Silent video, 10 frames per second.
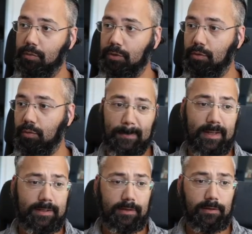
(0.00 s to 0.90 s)
cool.
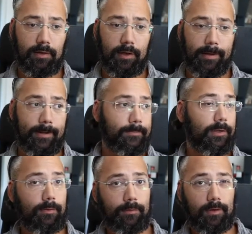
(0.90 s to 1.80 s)
That's it. Let me
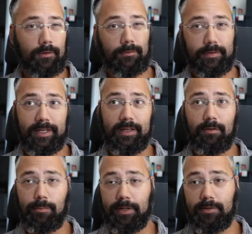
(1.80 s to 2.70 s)
know if you know of any other
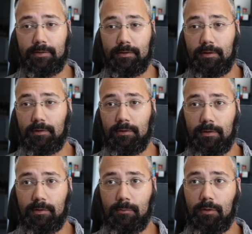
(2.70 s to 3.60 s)
places that
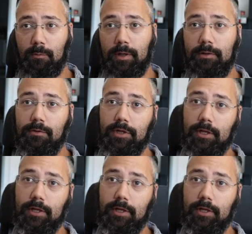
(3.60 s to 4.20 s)
are worthwhile to check